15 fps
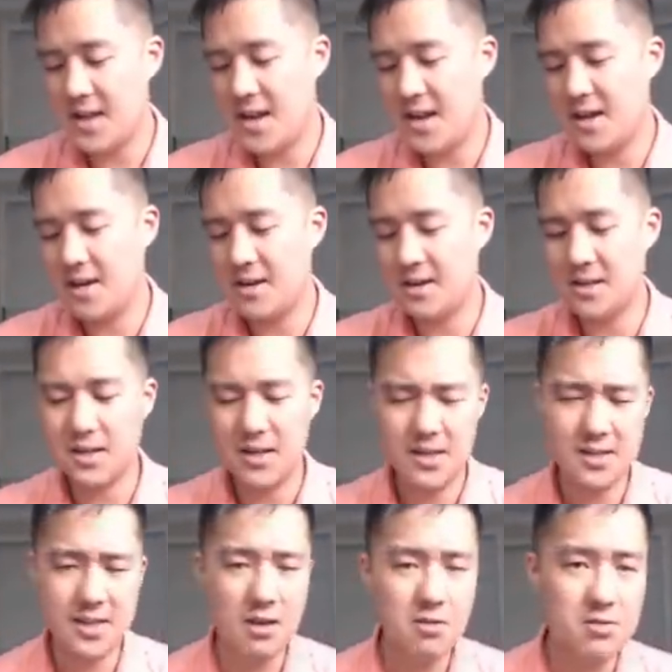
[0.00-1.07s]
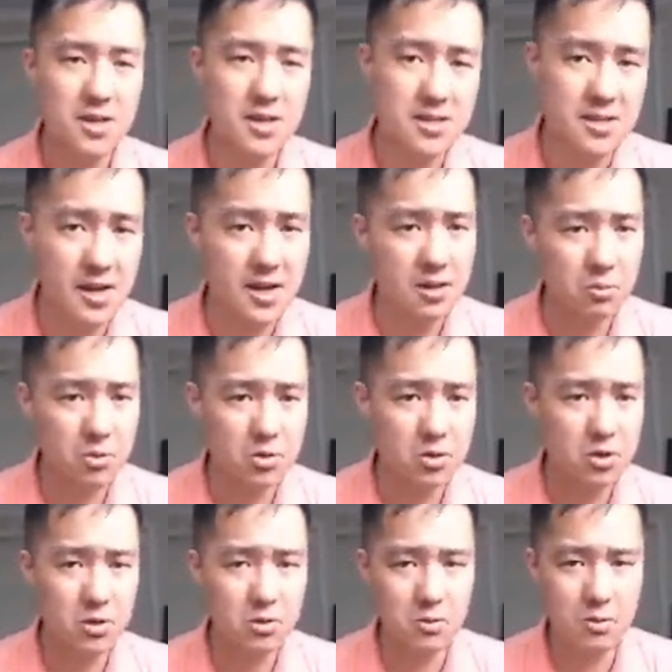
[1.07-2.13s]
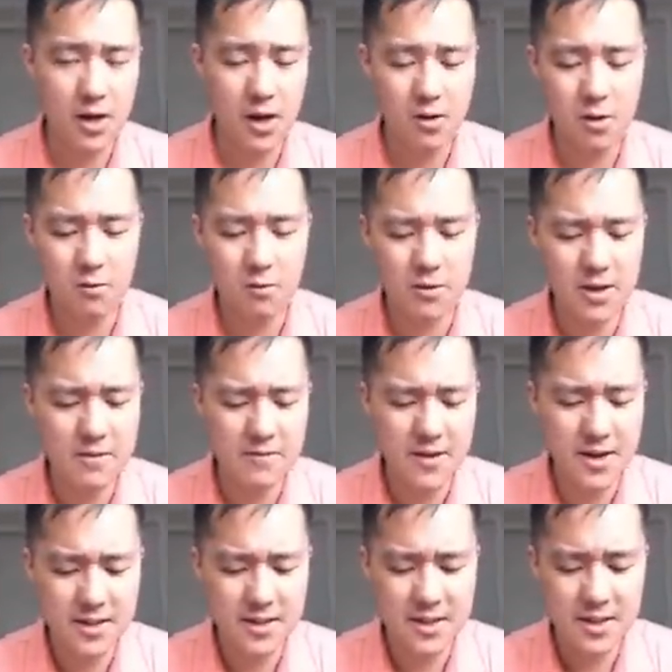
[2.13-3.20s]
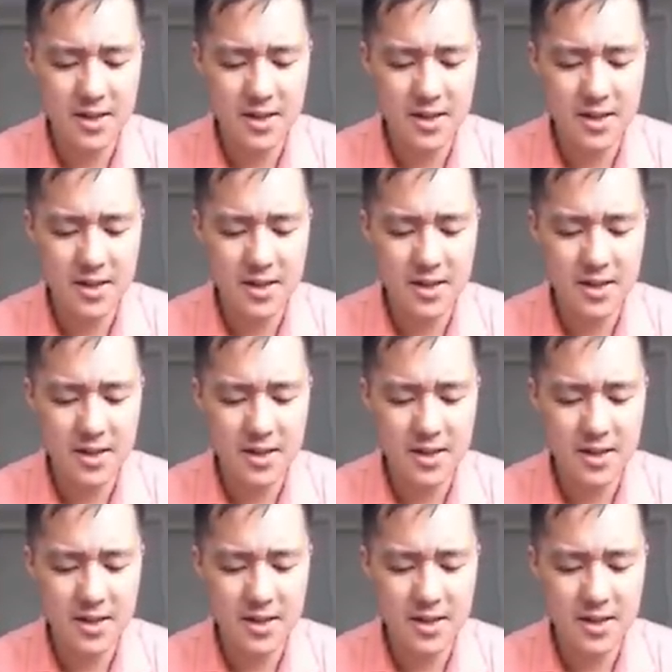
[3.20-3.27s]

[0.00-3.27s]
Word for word: and it sounds like Scale Up will still carry over the Infect.